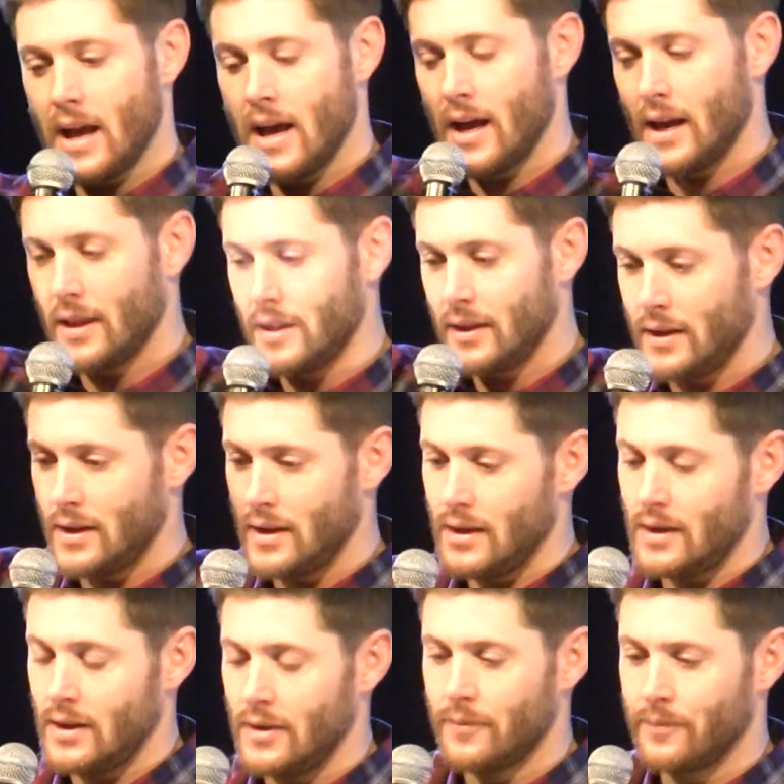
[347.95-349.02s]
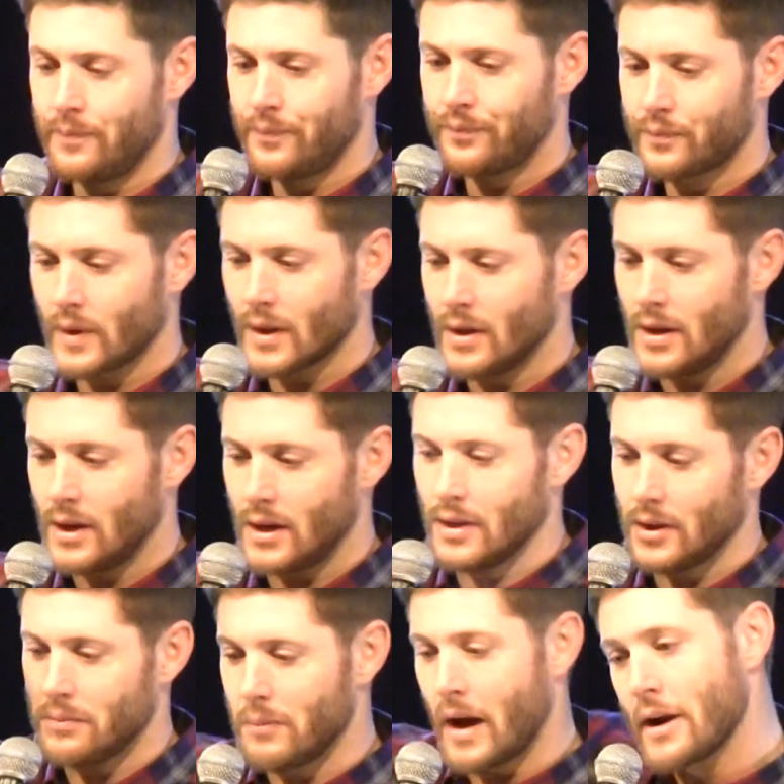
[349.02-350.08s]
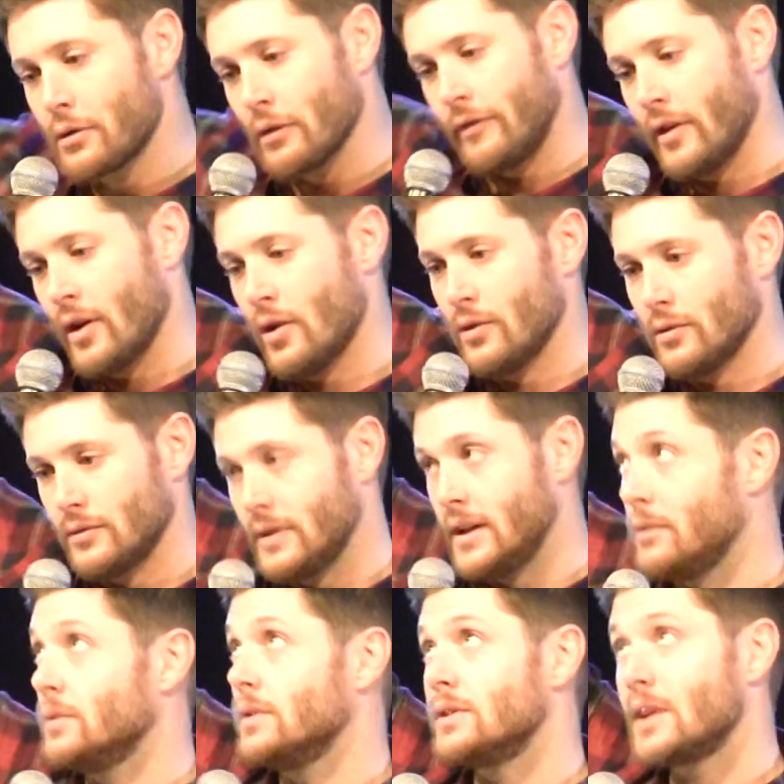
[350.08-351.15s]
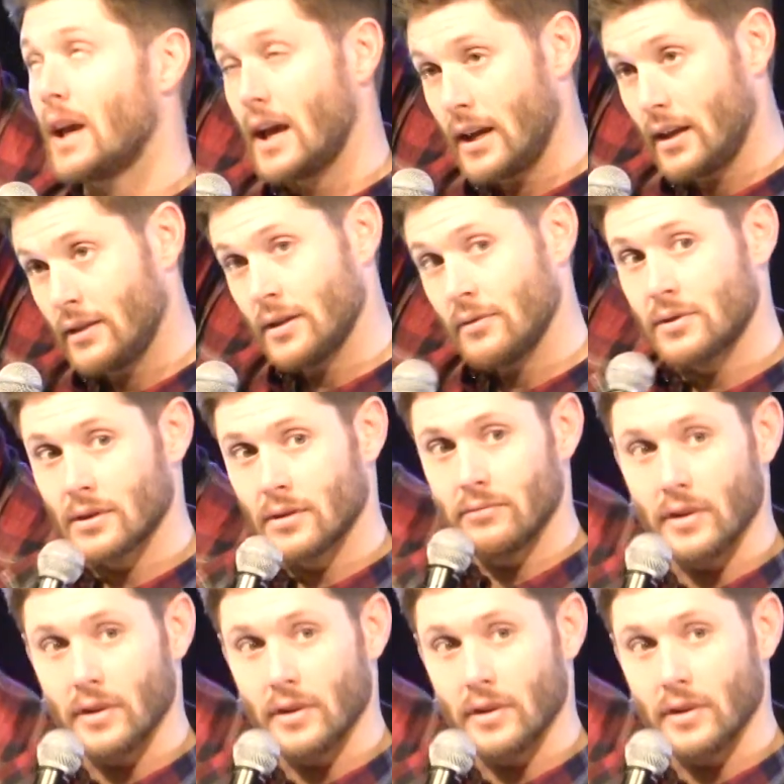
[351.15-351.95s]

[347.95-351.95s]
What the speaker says: And the microphone that was that's